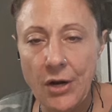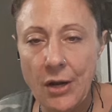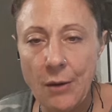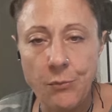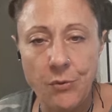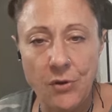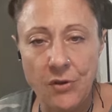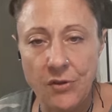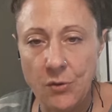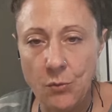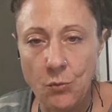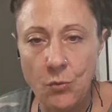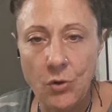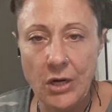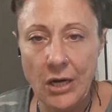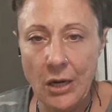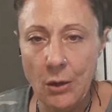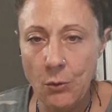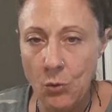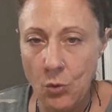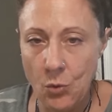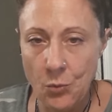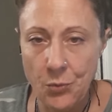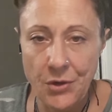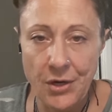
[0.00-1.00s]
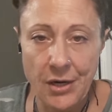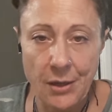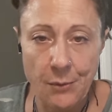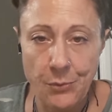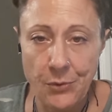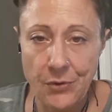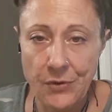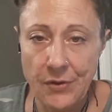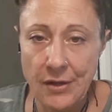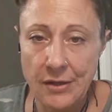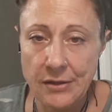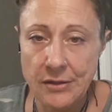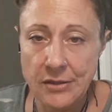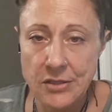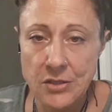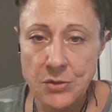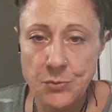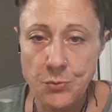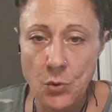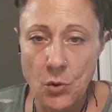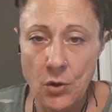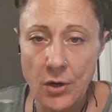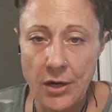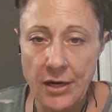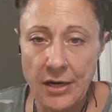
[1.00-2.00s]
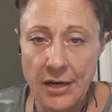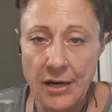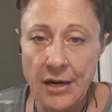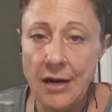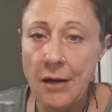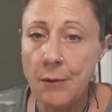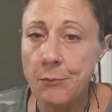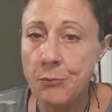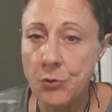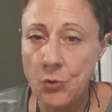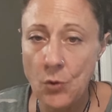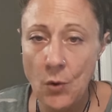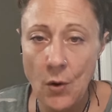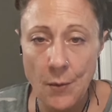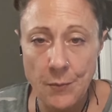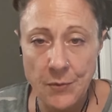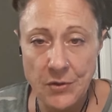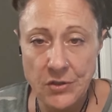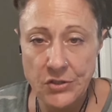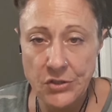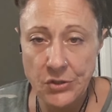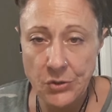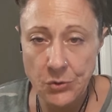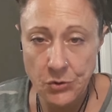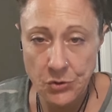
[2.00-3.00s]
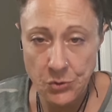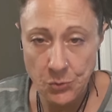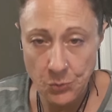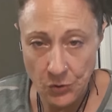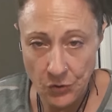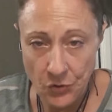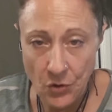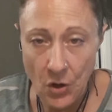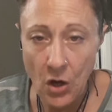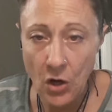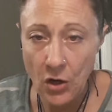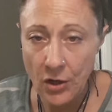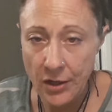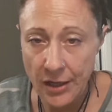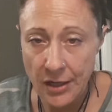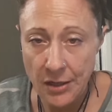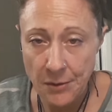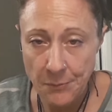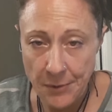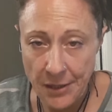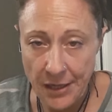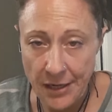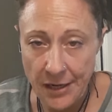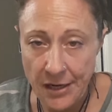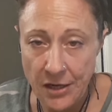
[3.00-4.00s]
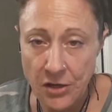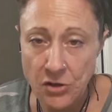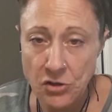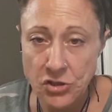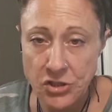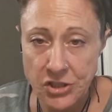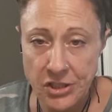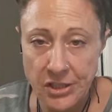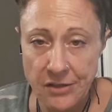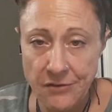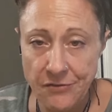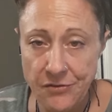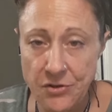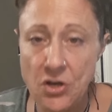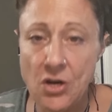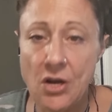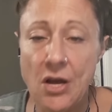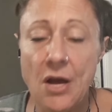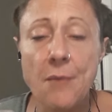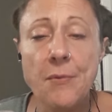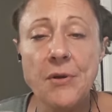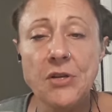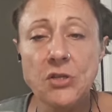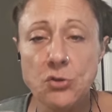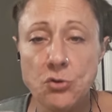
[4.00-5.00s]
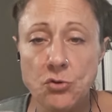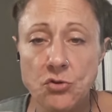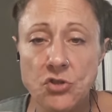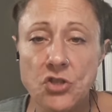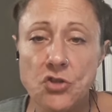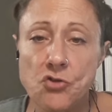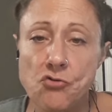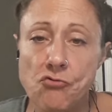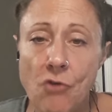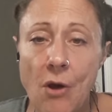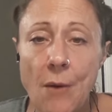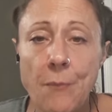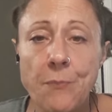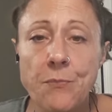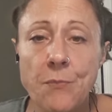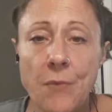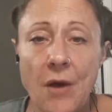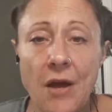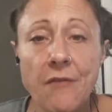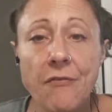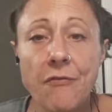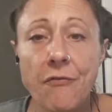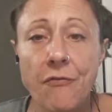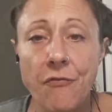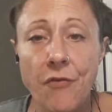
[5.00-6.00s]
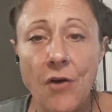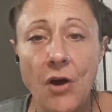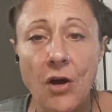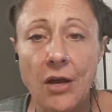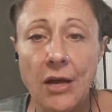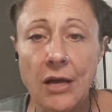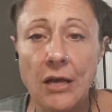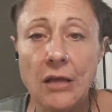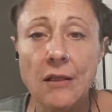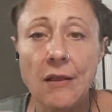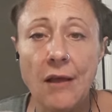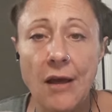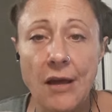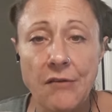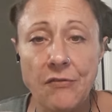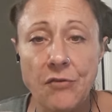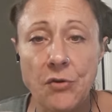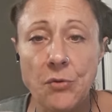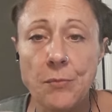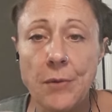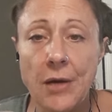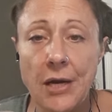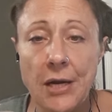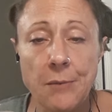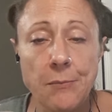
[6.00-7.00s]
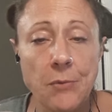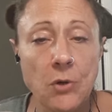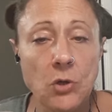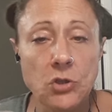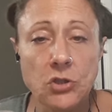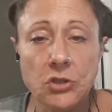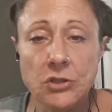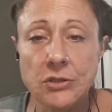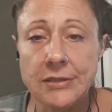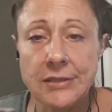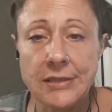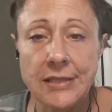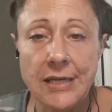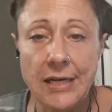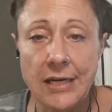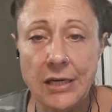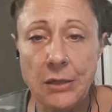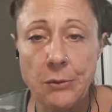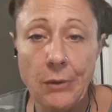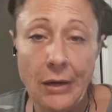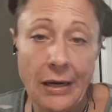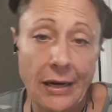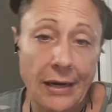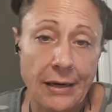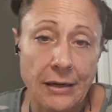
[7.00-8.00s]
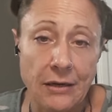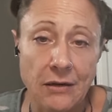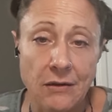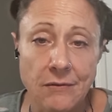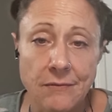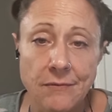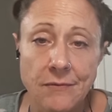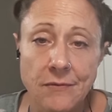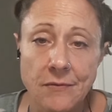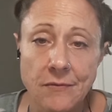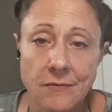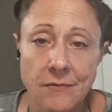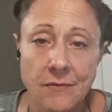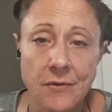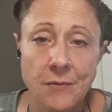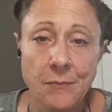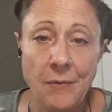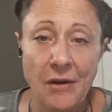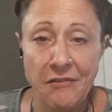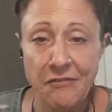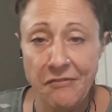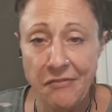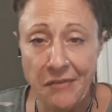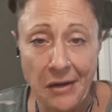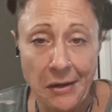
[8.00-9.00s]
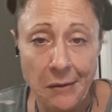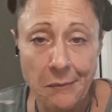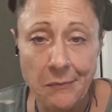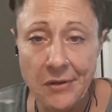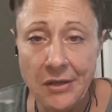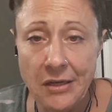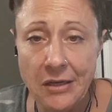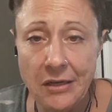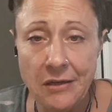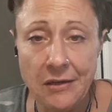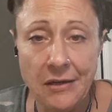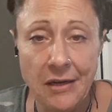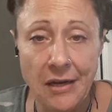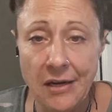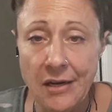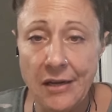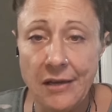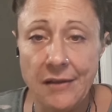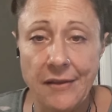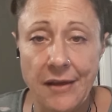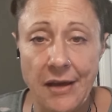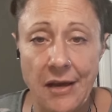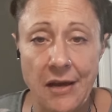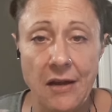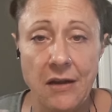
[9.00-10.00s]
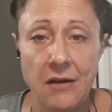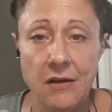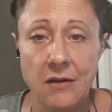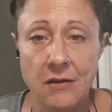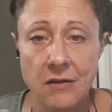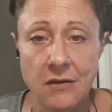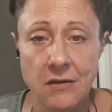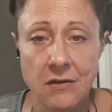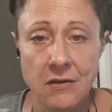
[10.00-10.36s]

up with and what I won't put up with at this point. And I promise you, you will not get in my energy if you're coming to disrupt my fucking life or my emotions in any way. My family, any of that.